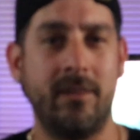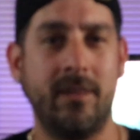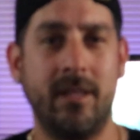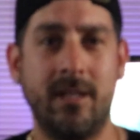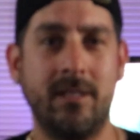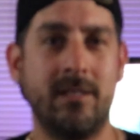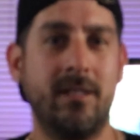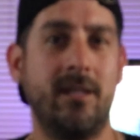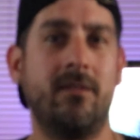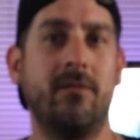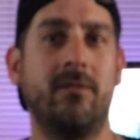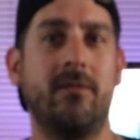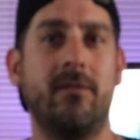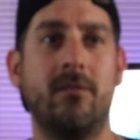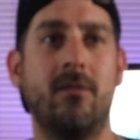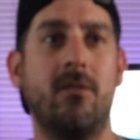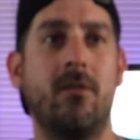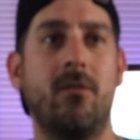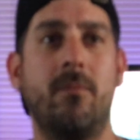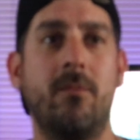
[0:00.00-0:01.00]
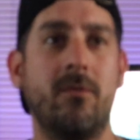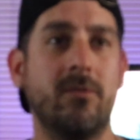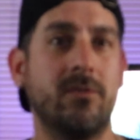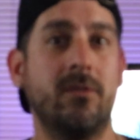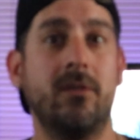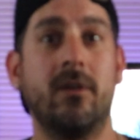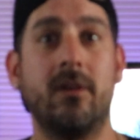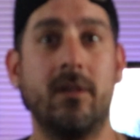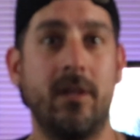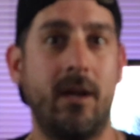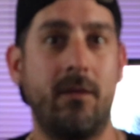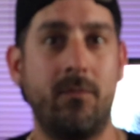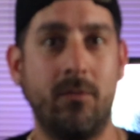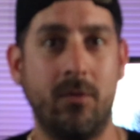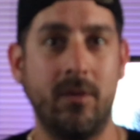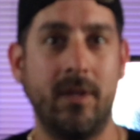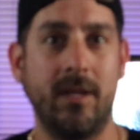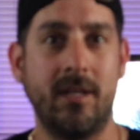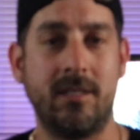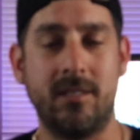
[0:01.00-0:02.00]
things that almost look like
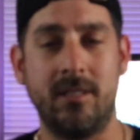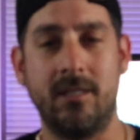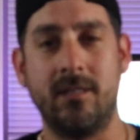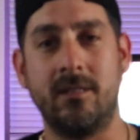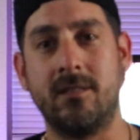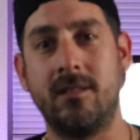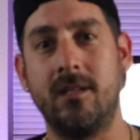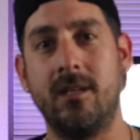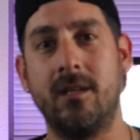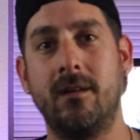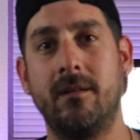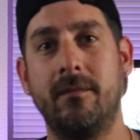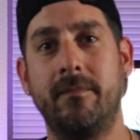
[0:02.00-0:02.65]
Rolexes,